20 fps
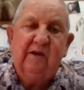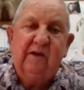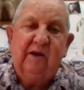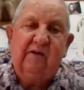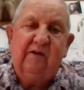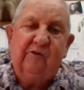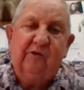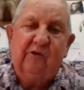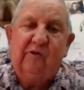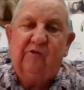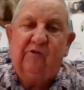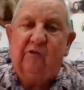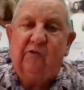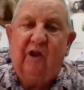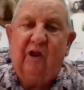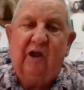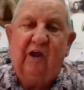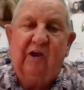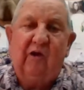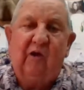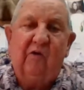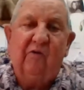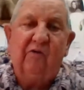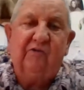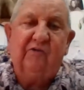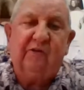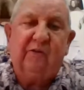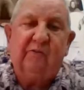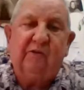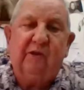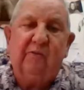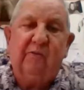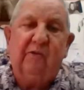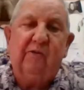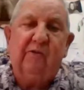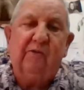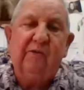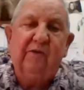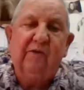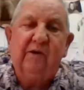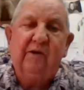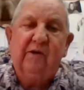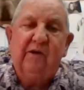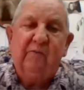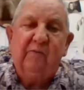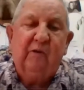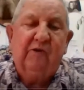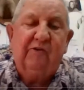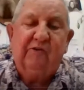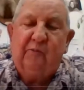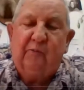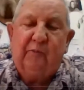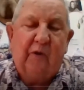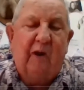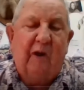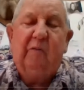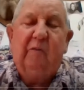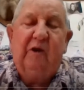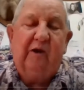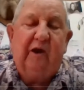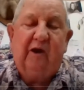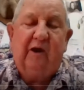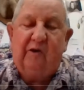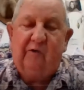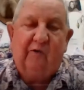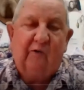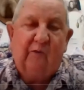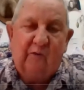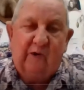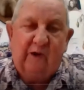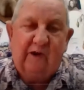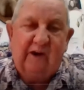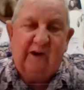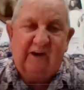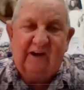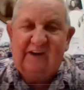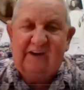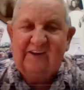in June, July, and August, September, but you're probably not going to win.